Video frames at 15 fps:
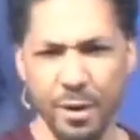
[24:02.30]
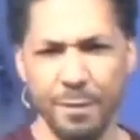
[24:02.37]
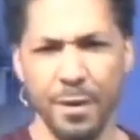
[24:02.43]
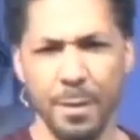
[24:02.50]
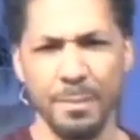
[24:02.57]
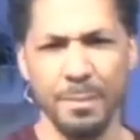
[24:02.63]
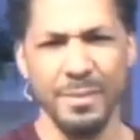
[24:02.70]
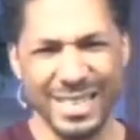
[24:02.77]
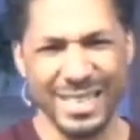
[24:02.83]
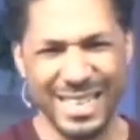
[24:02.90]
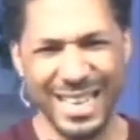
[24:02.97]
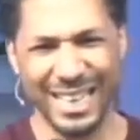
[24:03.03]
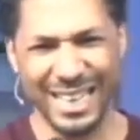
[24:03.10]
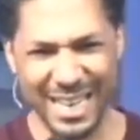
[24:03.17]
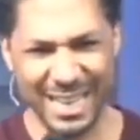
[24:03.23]
from
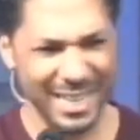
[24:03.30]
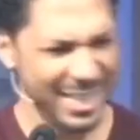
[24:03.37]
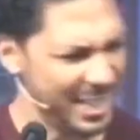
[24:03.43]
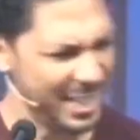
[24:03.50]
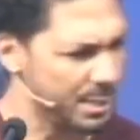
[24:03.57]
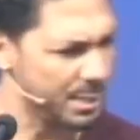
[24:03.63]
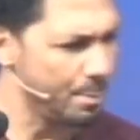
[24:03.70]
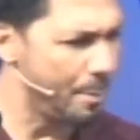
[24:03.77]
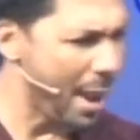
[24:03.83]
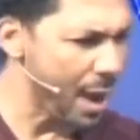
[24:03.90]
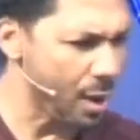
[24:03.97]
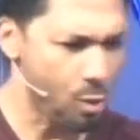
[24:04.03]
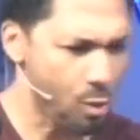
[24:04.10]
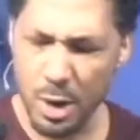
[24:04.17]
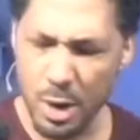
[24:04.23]
Galilee, this
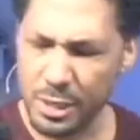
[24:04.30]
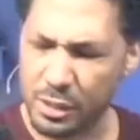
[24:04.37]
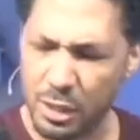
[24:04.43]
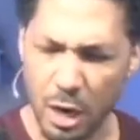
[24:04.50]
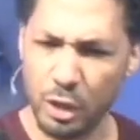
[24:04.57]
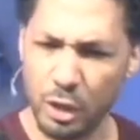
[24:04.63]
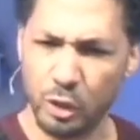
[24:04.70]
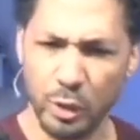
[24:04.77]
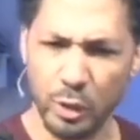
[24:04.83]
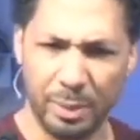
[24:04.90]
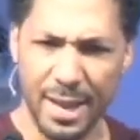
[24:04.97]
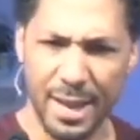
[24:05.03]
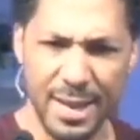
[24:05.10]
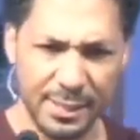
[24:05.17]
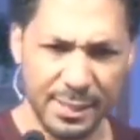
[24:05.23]
backwoods country
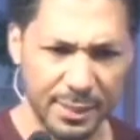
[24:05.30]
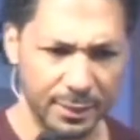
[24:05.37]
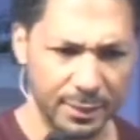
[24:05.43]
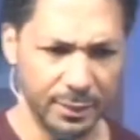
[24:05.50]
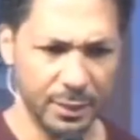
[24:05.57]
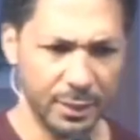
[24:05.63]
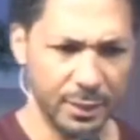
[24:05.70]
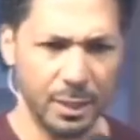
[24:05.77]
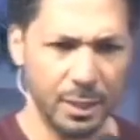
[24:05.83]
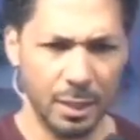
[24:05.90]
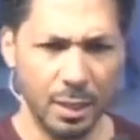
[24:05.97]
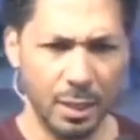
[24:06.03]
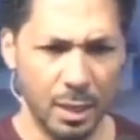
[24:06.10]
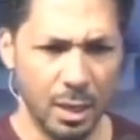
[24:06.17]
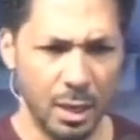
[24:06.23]
place,
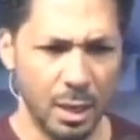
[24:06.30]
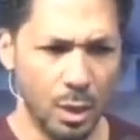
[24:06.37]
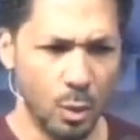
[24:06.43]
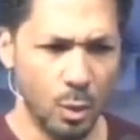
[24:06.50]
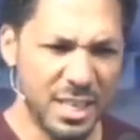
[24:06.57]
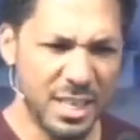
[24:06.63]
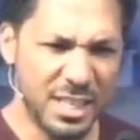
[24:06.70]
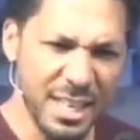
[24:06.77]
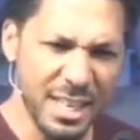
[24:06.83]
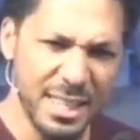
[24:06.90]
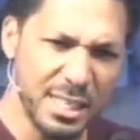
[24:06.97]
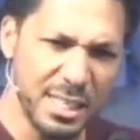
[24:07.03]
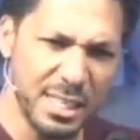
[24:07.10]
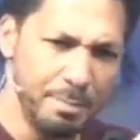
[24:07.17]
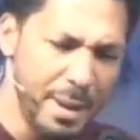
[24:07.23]
we see
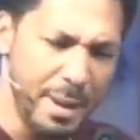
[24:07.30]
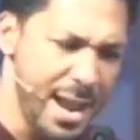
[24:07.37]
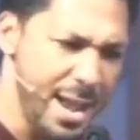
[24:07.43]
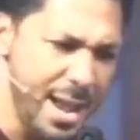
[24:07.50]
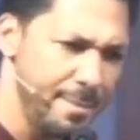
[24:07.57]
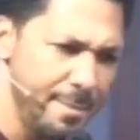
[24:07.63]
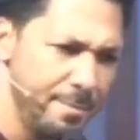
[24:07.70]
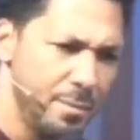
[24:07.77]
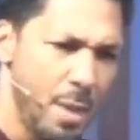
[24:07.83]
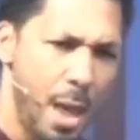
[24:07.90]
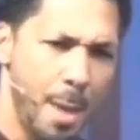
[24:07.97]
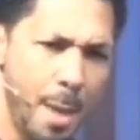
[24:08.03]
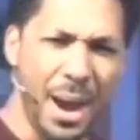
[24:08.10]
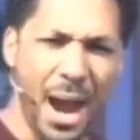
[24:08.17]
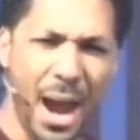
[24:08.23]
this man
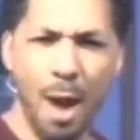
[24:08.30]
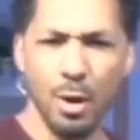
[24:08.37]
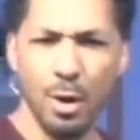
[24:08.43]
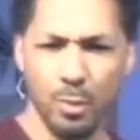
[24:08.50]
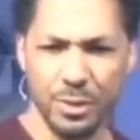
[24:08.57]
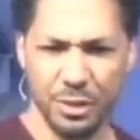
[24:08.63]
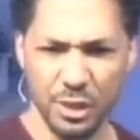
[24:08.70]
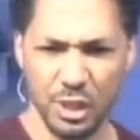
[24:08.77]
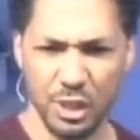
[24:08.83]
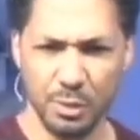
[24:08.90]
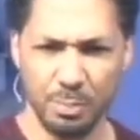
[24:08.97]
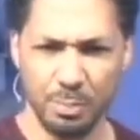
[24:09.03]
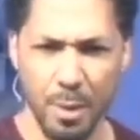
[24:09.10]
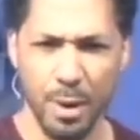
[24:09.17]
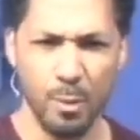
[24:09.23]
empowered with the
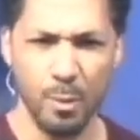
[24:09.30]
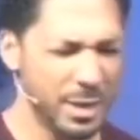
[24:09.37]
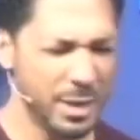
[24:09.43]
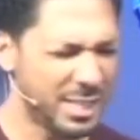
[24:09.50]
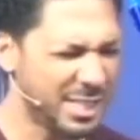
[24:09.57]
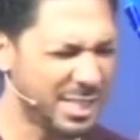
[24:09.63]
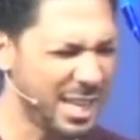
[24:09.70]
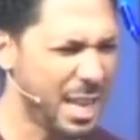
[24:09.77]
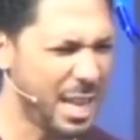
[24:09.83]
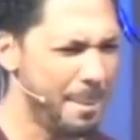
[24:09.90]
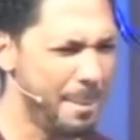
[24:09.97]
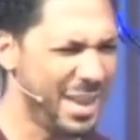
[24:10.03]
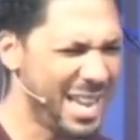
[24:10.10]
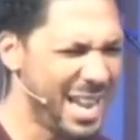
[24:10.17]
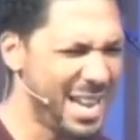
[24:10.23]
Spirit. We see
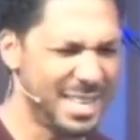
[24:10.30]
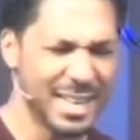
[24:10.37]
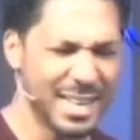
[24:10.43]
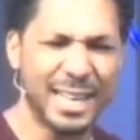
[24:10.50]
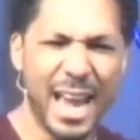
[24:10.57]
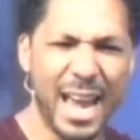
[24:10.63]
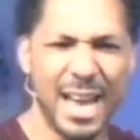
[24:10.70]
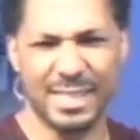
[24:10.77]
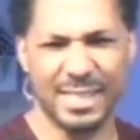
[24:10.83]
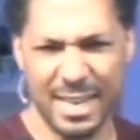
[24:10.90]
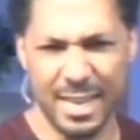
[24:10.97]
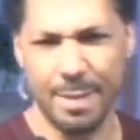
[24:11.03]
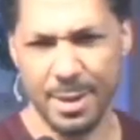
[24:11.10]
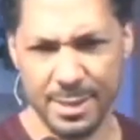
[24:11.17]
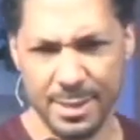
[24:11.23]
him begin to cast
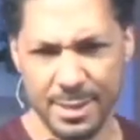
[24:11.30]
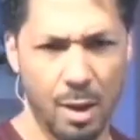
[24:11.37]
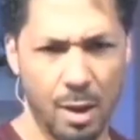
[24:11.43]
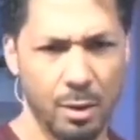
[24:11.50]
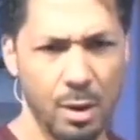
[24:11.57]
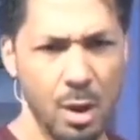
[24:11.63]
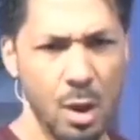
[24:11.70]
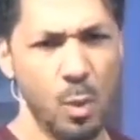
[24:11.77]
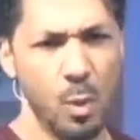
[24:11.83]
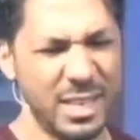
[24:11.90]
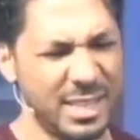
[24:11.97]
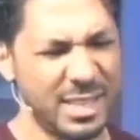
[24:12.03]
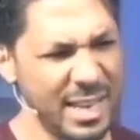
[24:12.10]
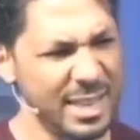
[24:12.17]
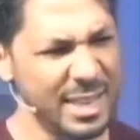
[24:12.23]
demons out. We
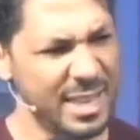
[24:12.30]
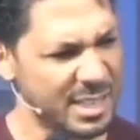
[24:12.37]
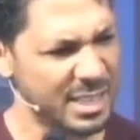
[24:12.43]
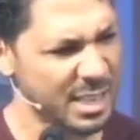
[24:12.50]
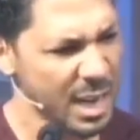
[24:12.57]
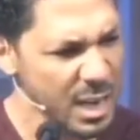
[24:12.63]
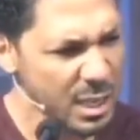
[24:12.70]
see this